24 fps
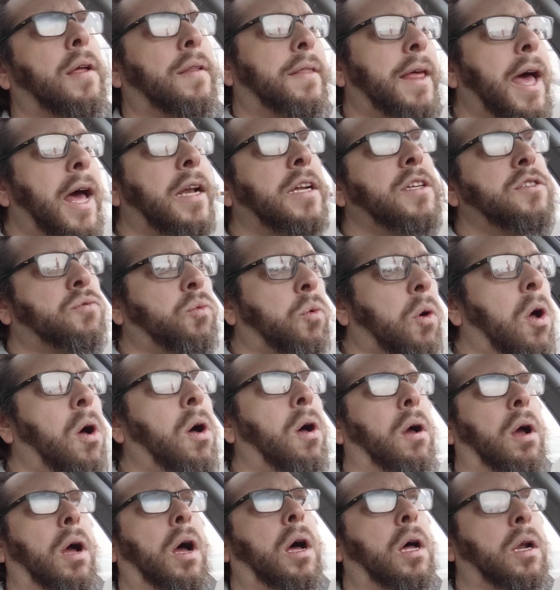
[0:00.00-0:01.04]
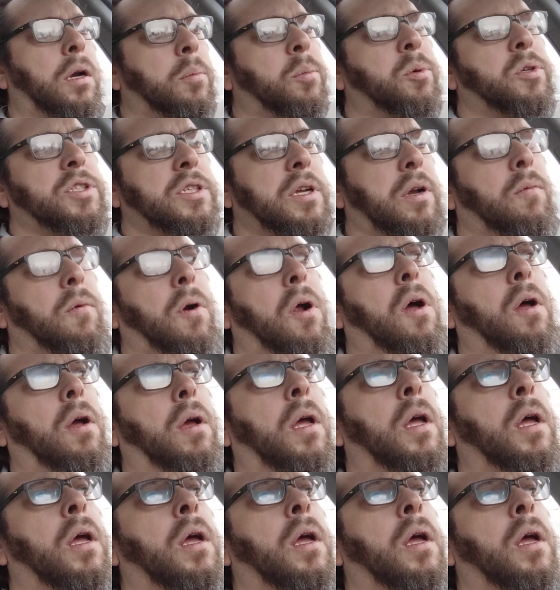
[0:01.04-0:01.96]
that is wrong, hundred percent wrong.